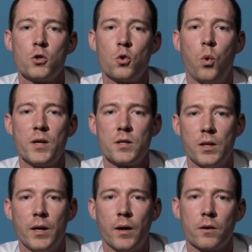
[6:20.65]
Twice a
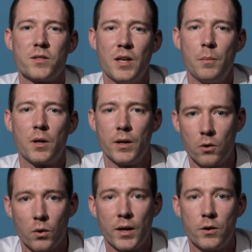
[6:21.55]
year, typically in
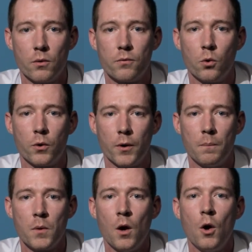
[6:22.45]
Orlando,
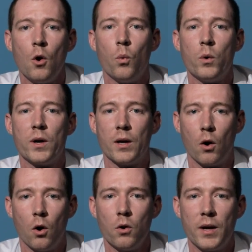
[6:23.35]
Florida, we will get
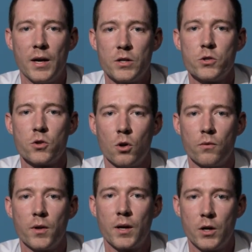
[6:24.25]
all the agents all
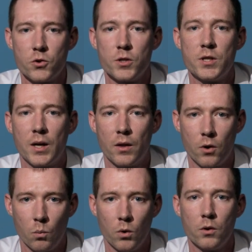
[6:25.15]
over the country together
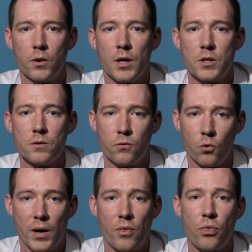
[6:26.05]
in one location
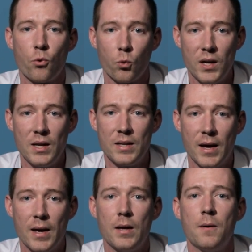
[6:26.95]
for a
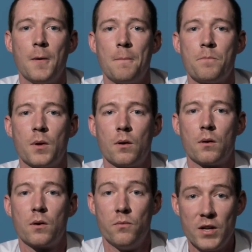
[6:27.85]
3-day
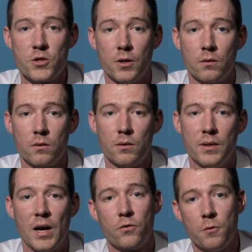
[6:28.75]
convention.
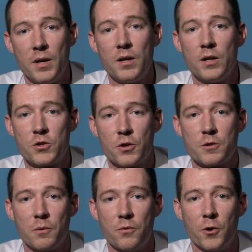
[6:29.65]
Now, if you've been in
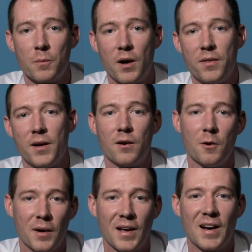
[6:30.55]
insurance before, you're probably thinking,
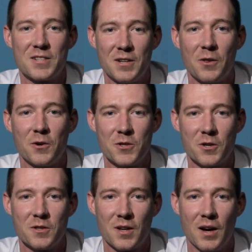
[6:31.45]
oh my gosh, another
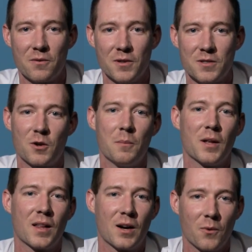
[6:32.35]
insurance conference. It's going to be
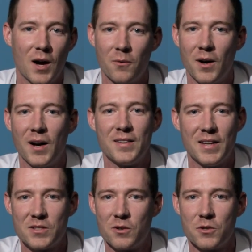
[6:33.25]
a lot of rah-rah,
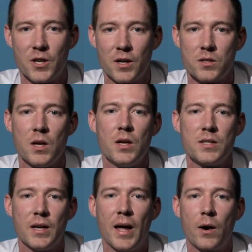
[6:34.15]
dancing on chairs.
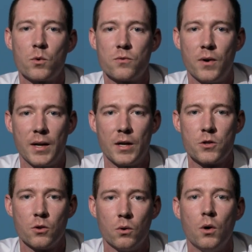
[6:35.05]
See, at Equis
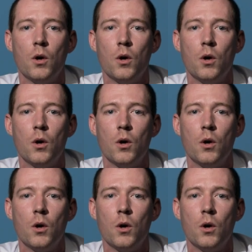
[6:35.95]
Financial,